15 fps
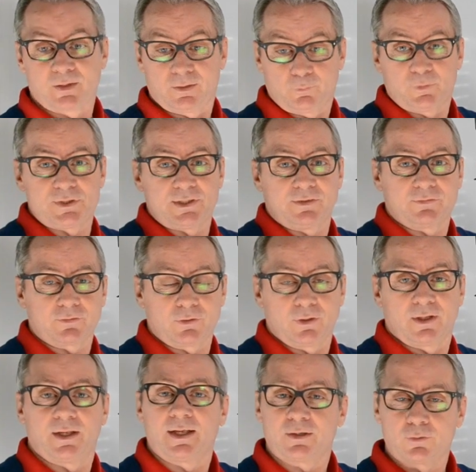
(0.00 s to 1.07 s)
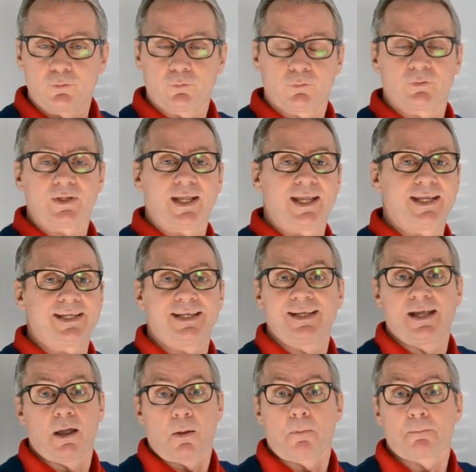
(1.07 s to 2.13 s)
which is called a
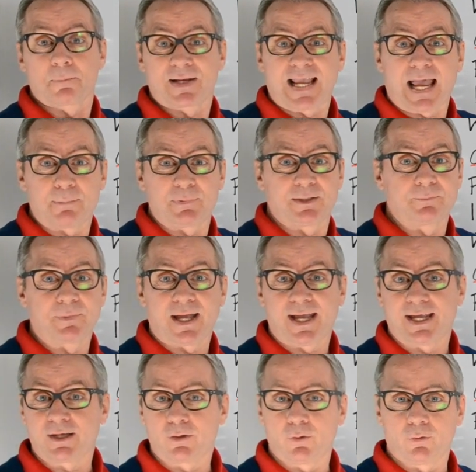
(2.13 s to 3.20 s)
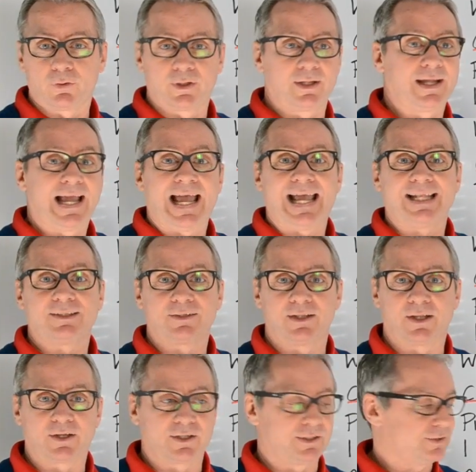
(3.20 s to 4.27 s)
cabin bag or a hand
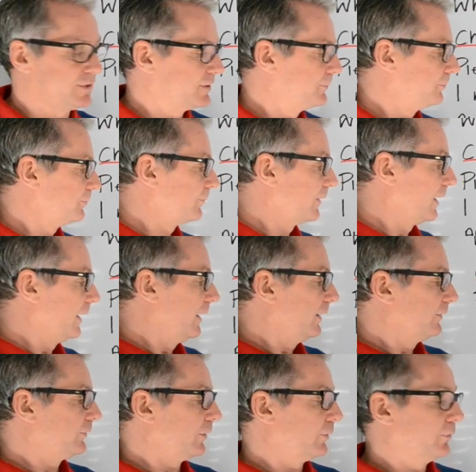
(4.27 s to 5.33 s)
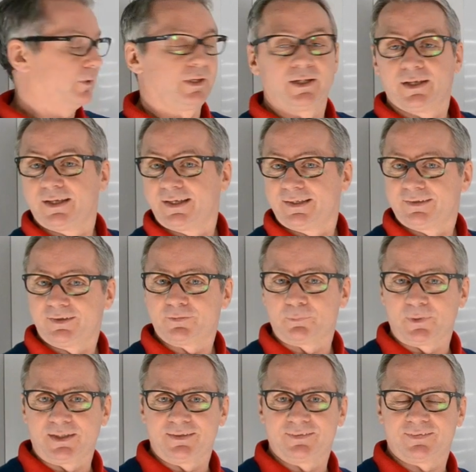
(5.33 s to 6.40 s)
luggage. So this
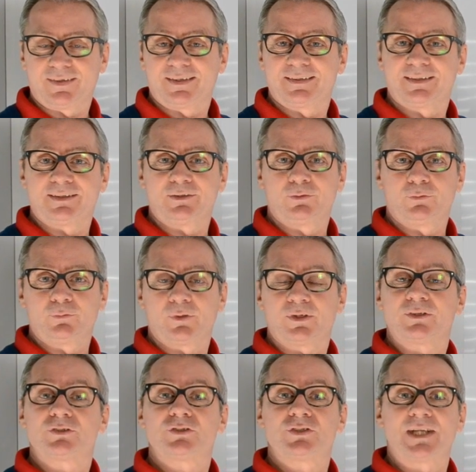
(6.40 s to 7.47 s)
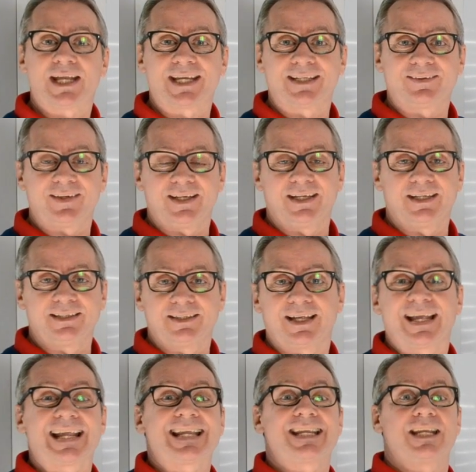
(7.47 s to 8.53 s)
means that you check it in,
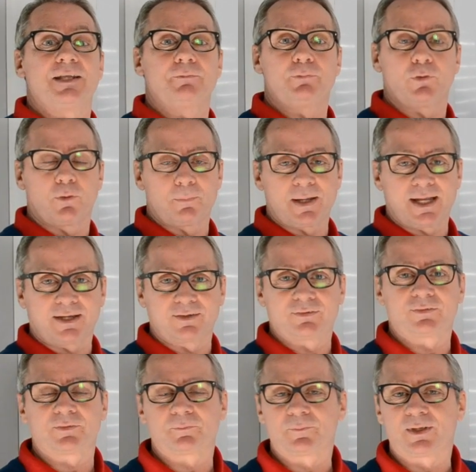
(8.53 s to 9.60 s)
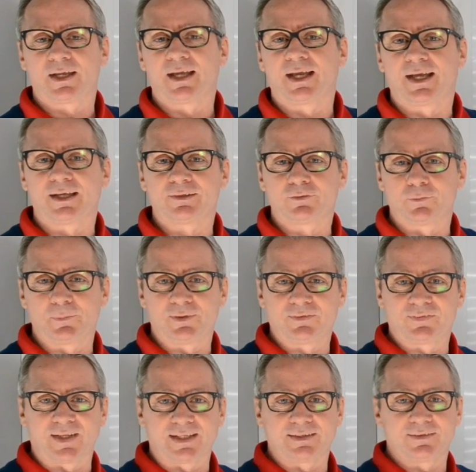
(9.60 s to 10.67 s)
give your bags to be
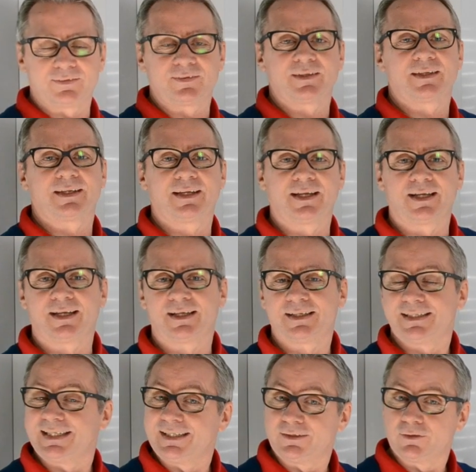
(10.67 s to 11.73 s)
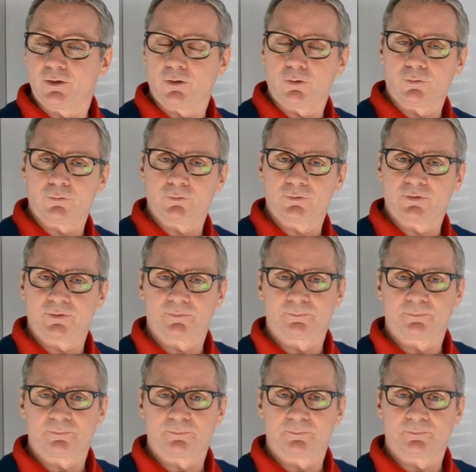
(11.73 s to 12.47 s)
sent in the hold.